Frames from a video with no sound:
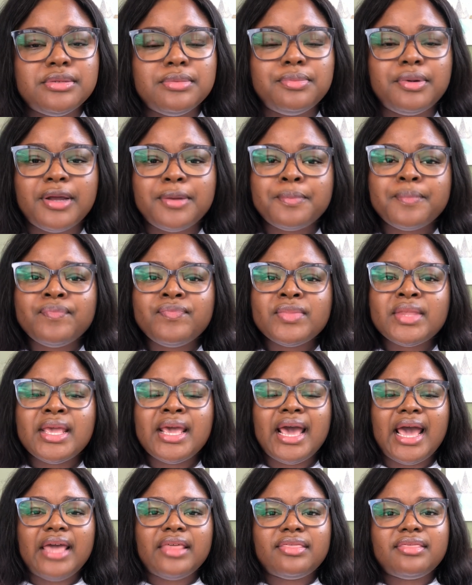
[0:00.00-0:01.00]
But
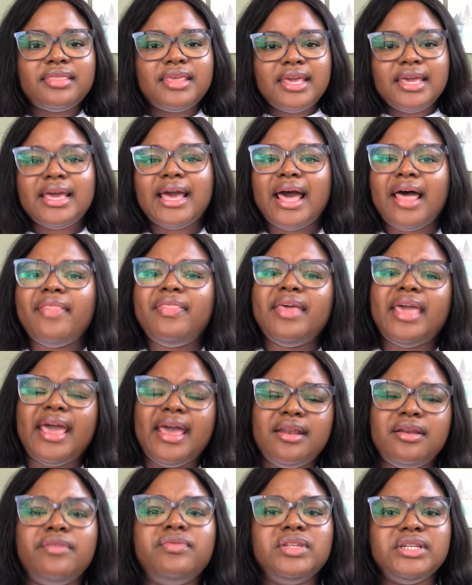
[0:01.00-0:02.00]
I think at the
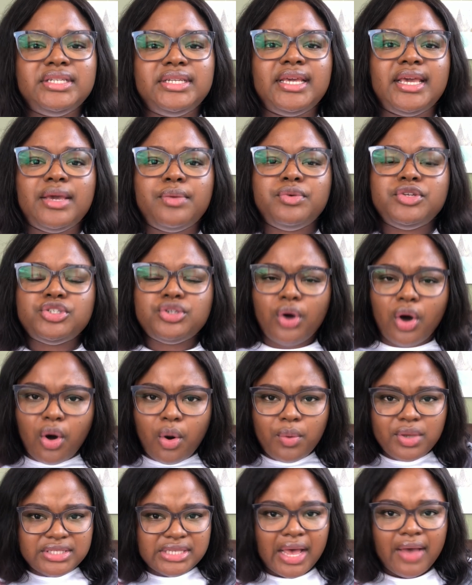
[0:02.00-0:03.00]
end of the day, we should
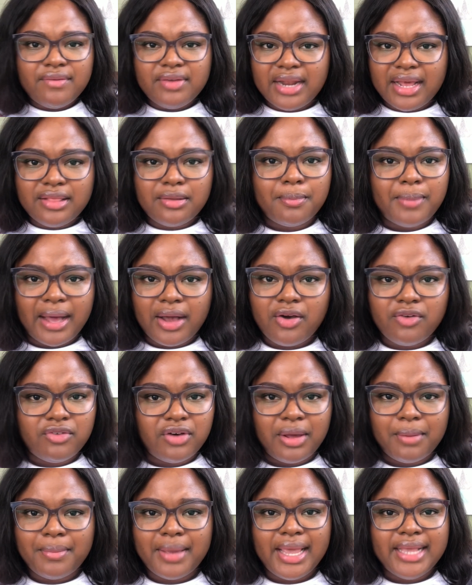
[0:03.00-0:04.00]
always have it at the back of
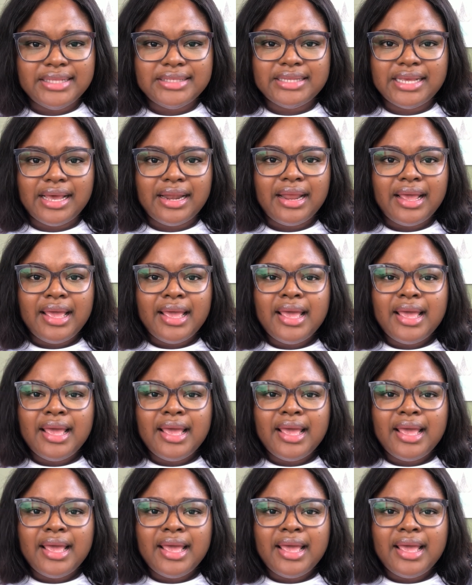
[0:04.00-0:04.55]
our minds that